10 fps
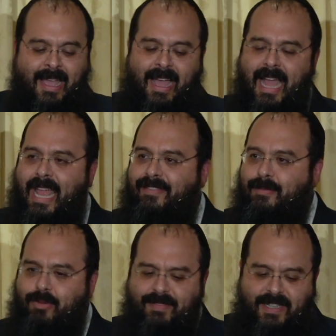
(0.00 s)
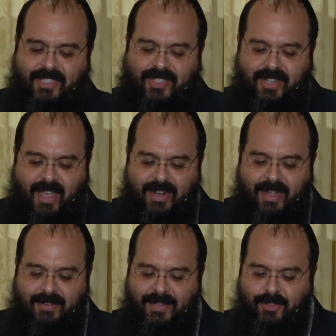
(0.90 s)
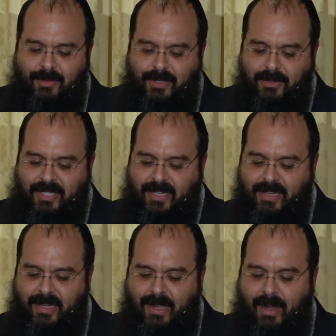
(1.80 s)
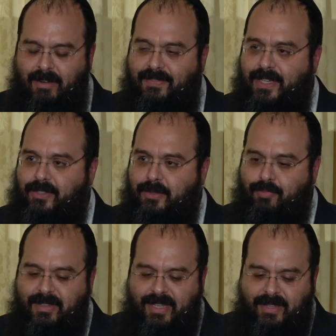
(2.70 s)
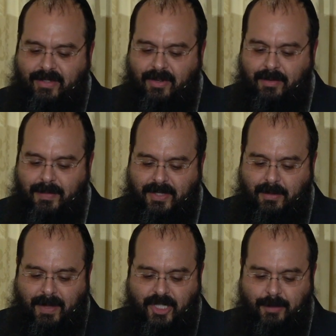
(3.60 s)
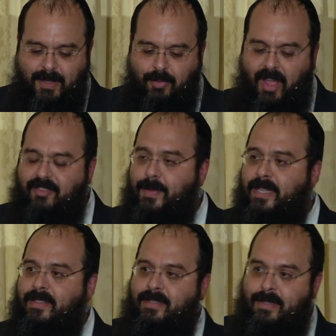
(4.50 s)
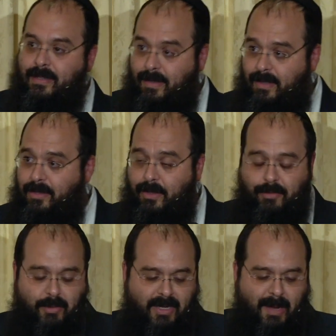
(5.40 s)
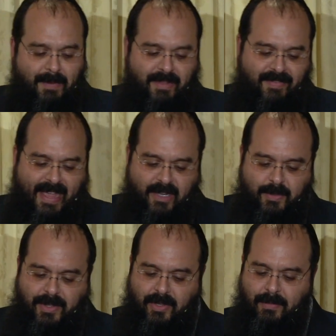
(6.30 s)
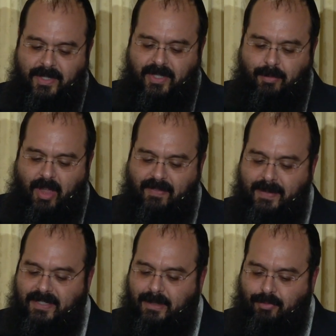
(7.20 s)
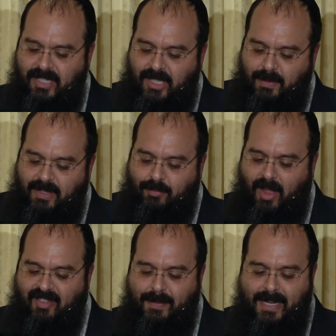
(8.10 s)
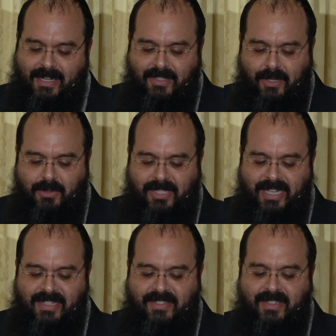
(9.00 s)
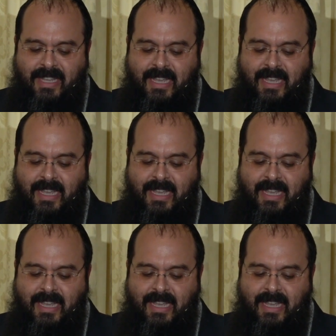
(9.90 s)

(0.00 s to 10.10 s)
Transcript: I have the privilege tonight of introducing our featured presenter, Mr. Benjamin Brafman. I'll go through a couple of facts with you. Mr. Brafman is the principal of Brafman and Associates,